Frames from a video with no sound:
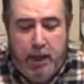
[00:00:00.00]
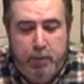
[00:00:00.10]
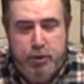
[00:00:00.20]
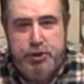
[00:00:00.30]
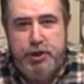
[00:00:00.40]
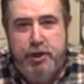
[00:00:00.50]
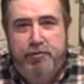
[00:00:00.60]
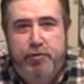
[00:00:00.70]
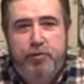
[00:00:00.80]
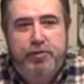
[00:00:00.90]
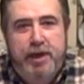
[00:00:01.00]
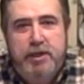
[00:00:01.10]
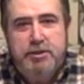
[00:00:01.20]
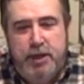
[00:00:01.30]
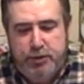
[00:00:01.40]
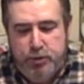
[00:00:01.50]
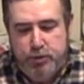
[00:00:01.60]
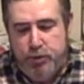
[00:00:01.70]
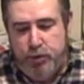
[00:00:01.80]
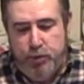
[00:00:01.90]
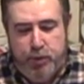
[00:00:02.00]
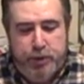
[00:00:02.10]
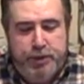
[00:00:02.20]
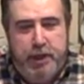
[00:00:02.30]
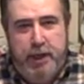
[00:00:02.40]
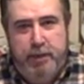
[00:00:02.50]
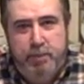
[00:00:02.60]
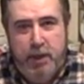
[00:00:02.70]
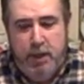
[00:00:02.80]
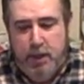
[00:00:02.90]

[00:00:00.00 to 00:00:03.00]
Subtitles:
I want to show you a few things that I do during the winter time.